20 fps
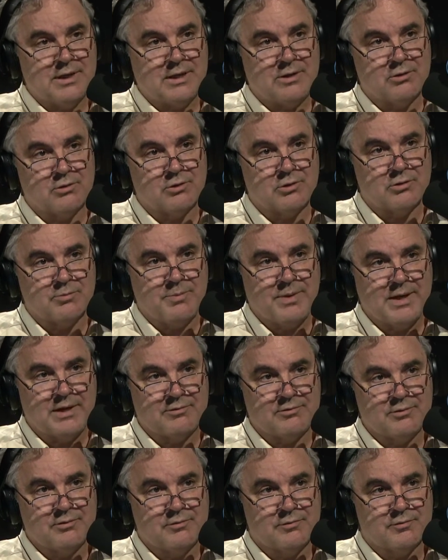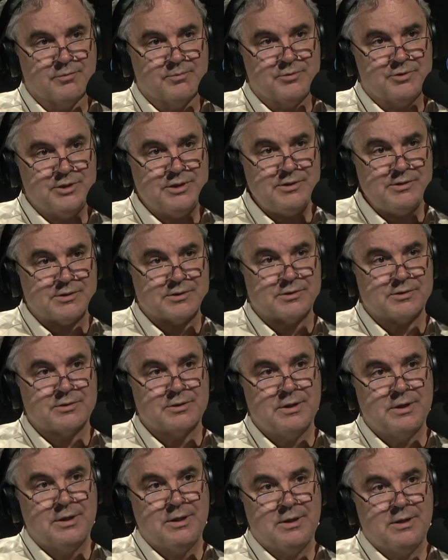that earlier passage from Jesus,
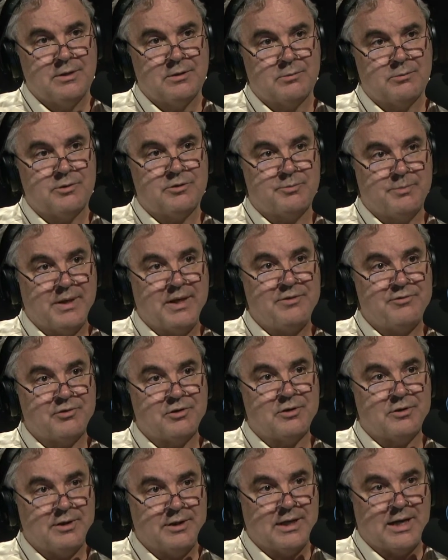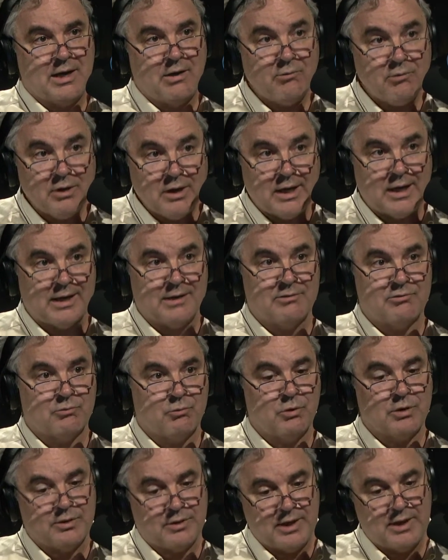which basically outlines
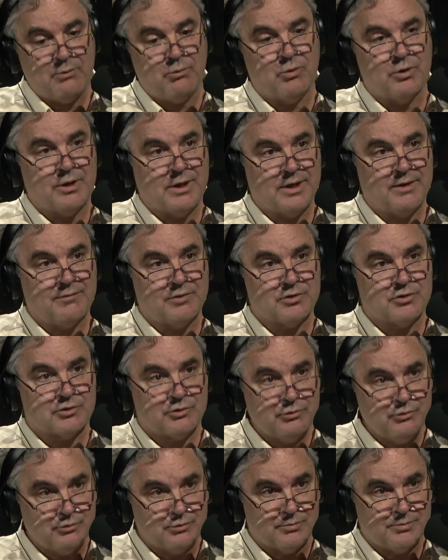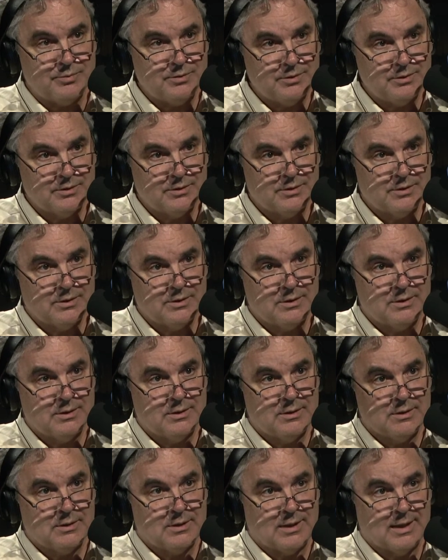what they would have assumed
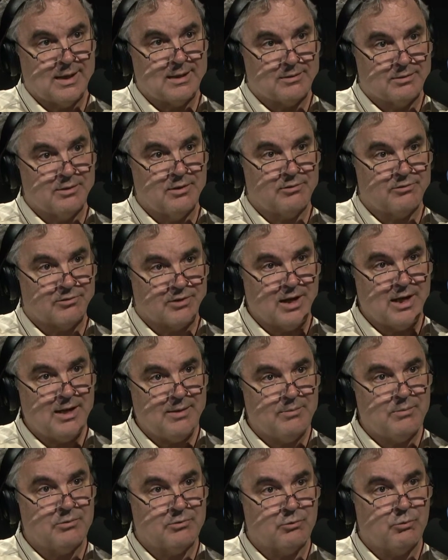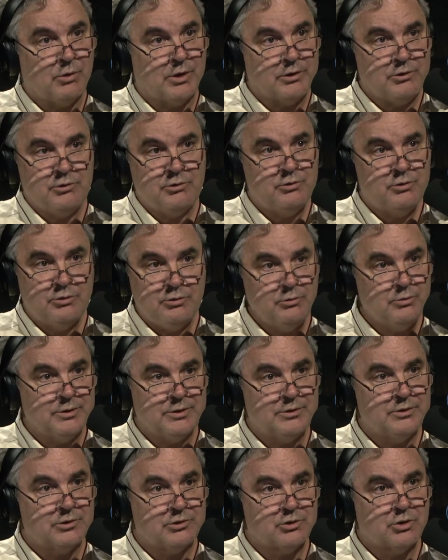at this time is what you do
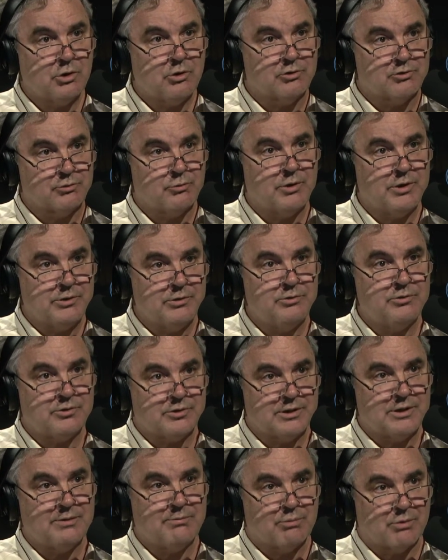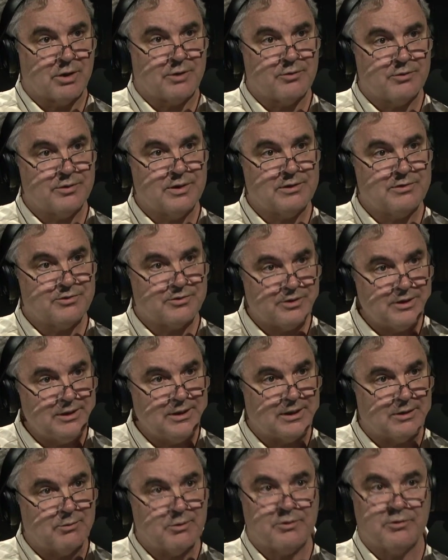in the church when you see a brother that's mm-hmm.
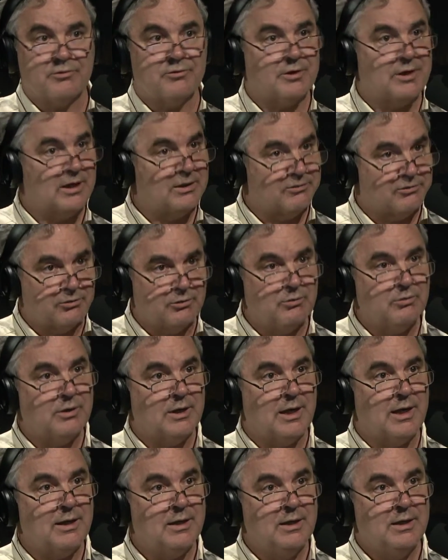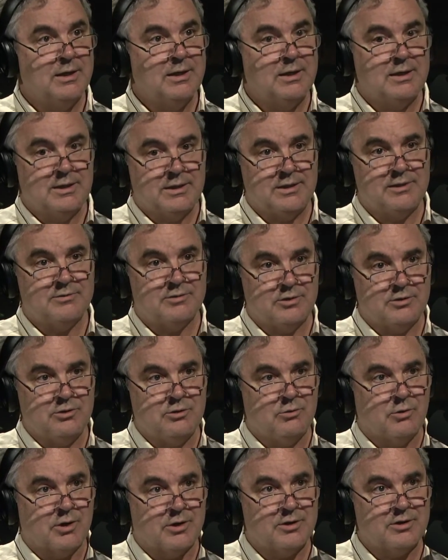sinning, whether it's against you or not, is that
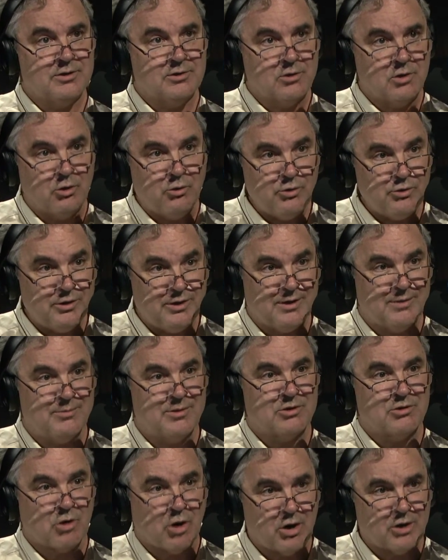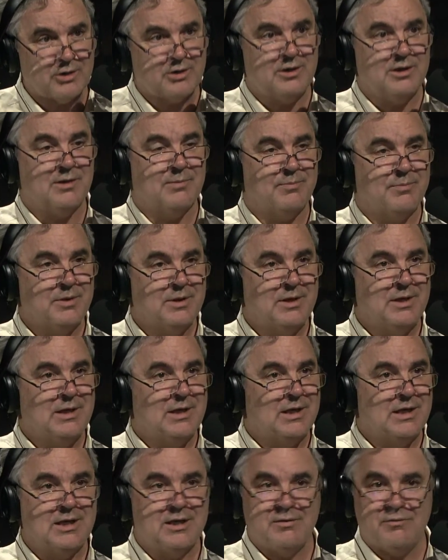you are to go to him and talk to him.
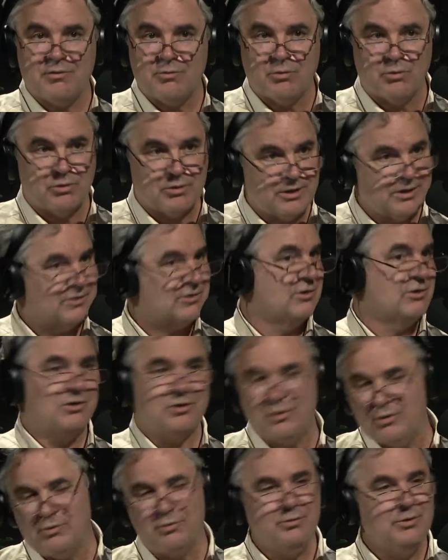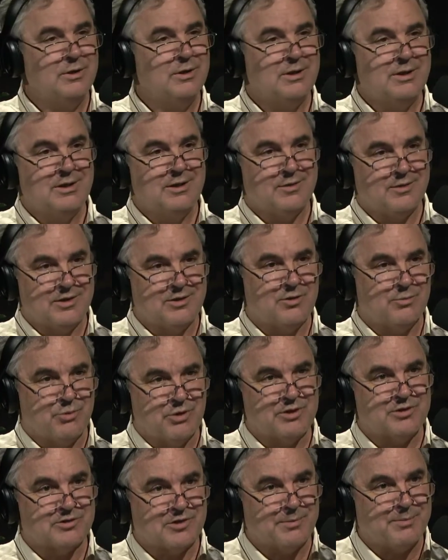And if he won't listen to you, then you
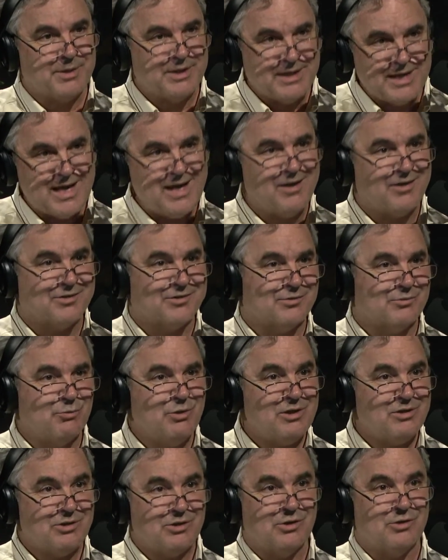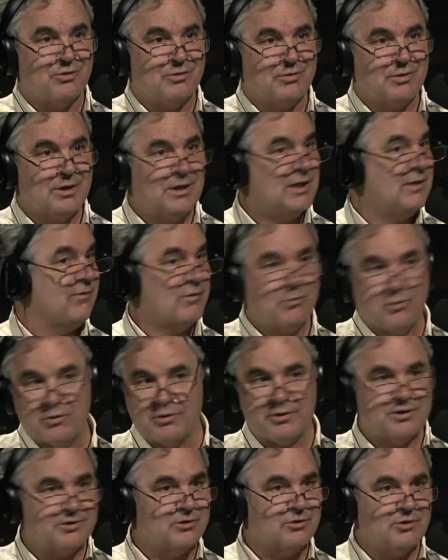bring somebody else with you. And if he won't
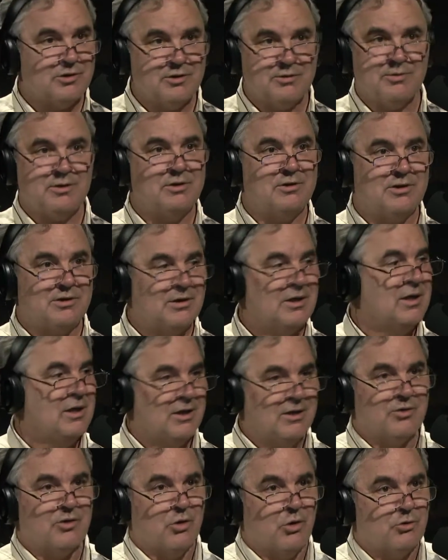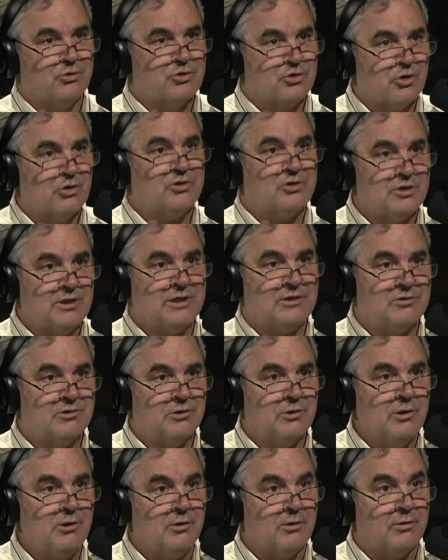listen to you, you the whole church needs to
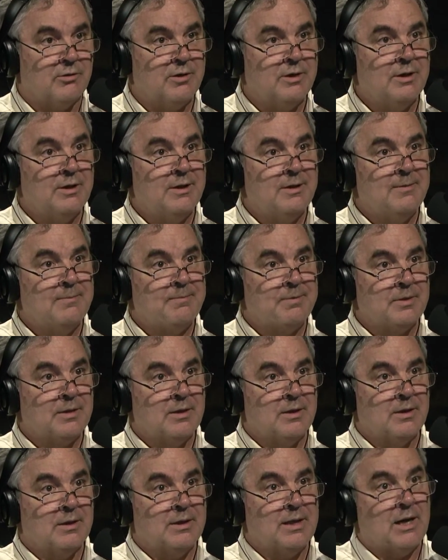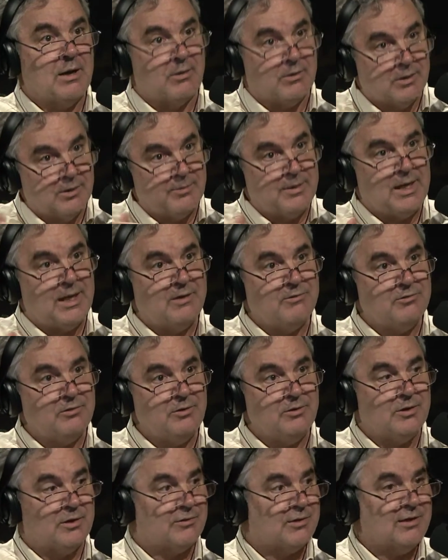know. Now, let me ask you
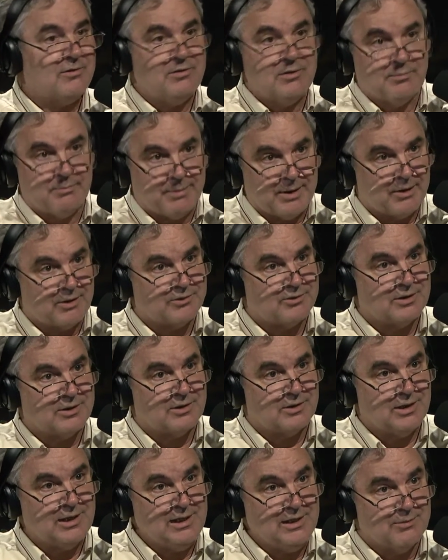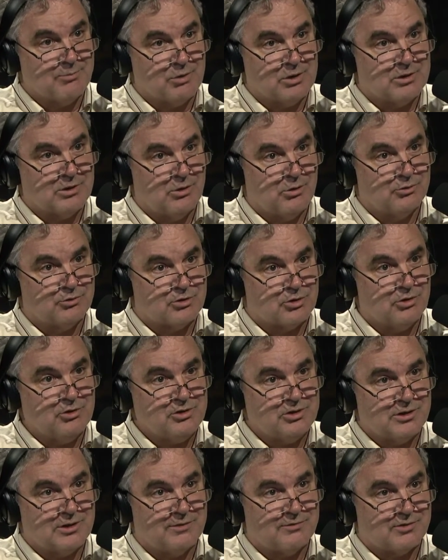this that's an embarrassing thing to bring the whole
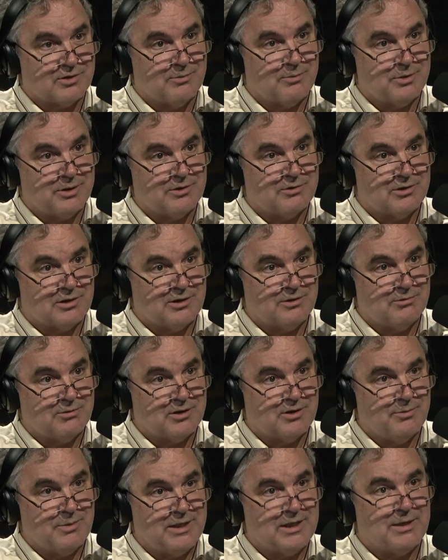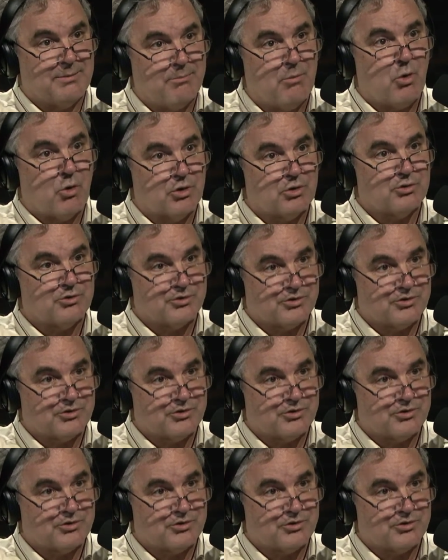church in if somebody's cl- committing a mortal